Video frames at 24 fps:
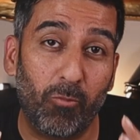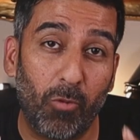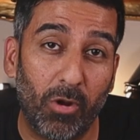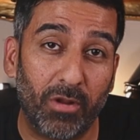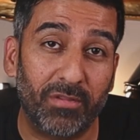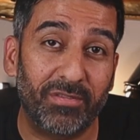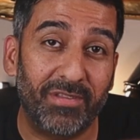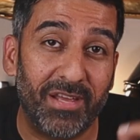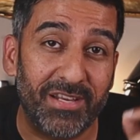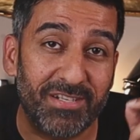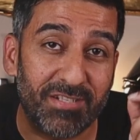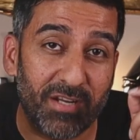have
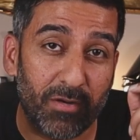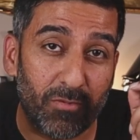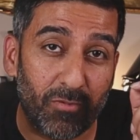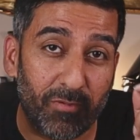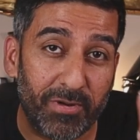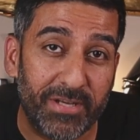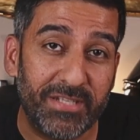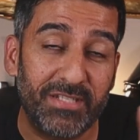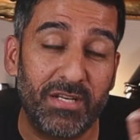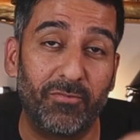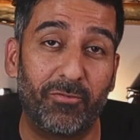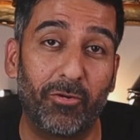won, there's a
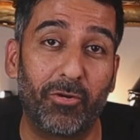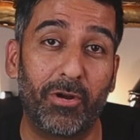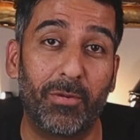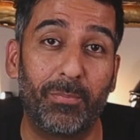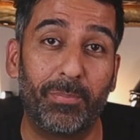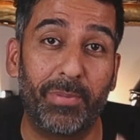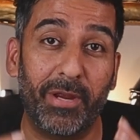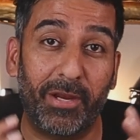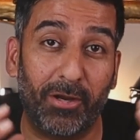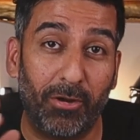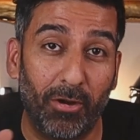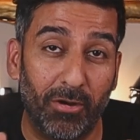reason for
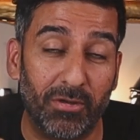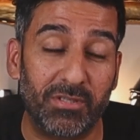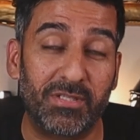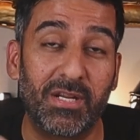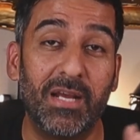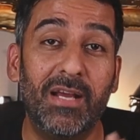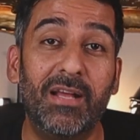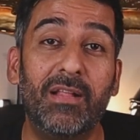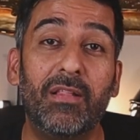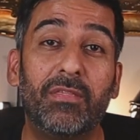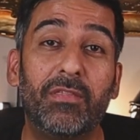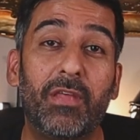it,
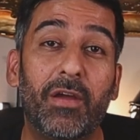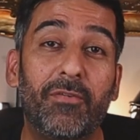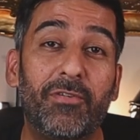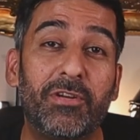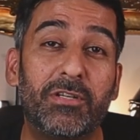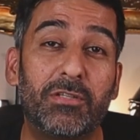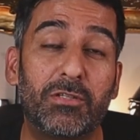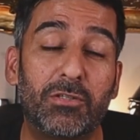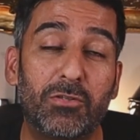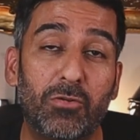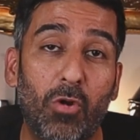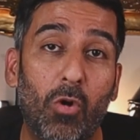because
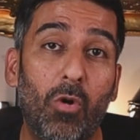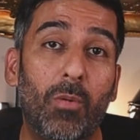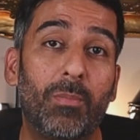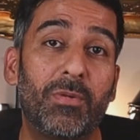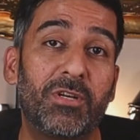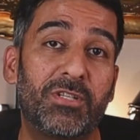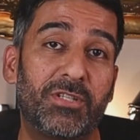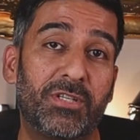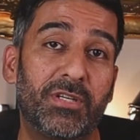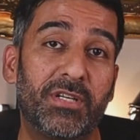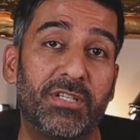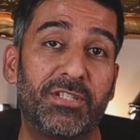there is so
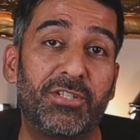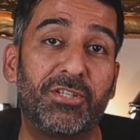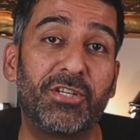much